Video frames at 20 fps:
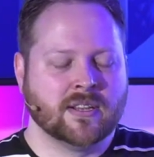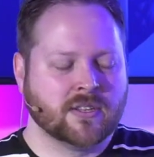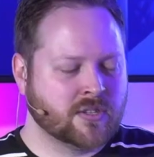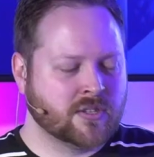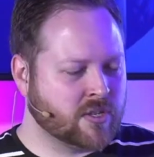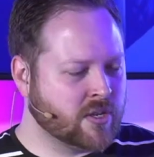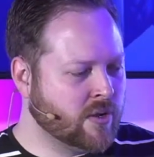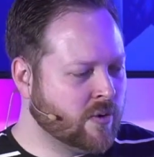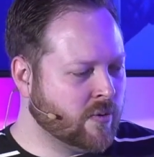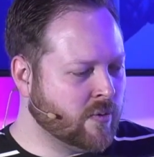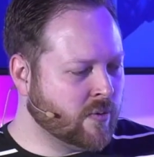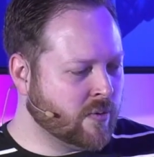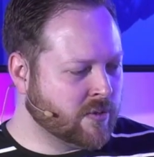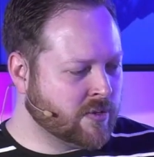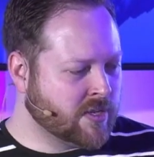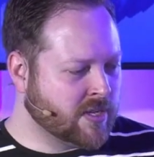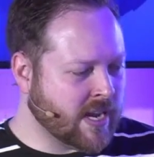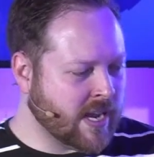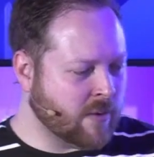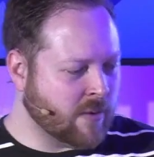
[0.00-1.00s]
So
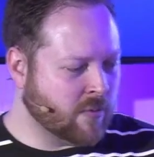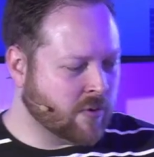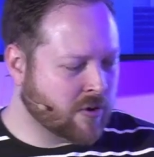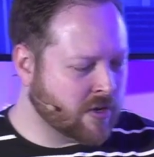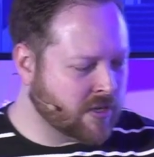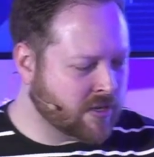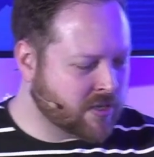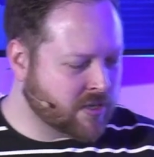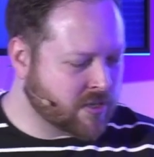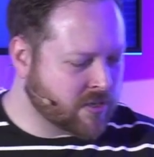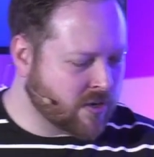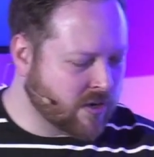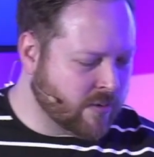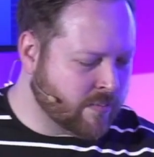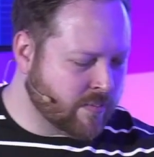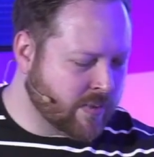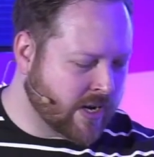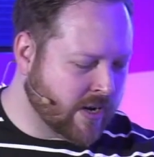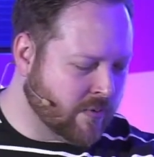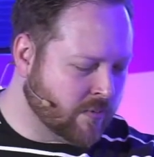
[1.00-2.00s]
today we're going to
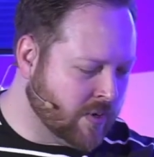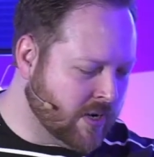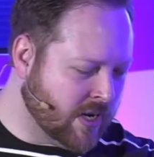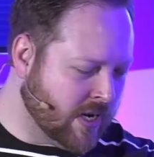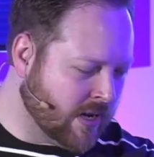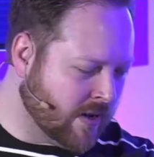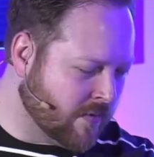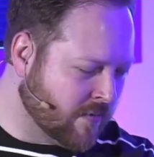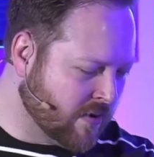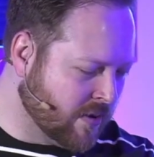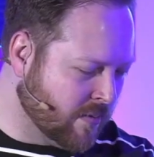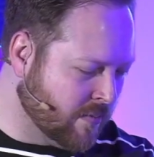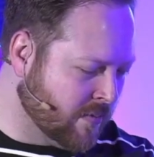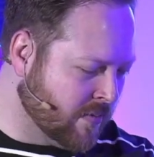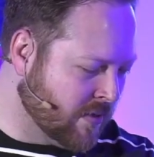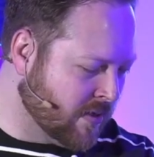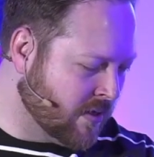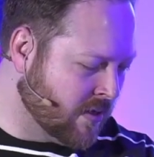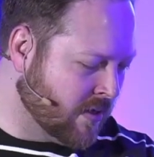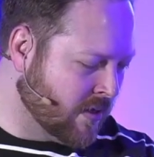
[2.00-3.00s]
start by reading
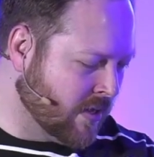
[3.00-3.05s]
from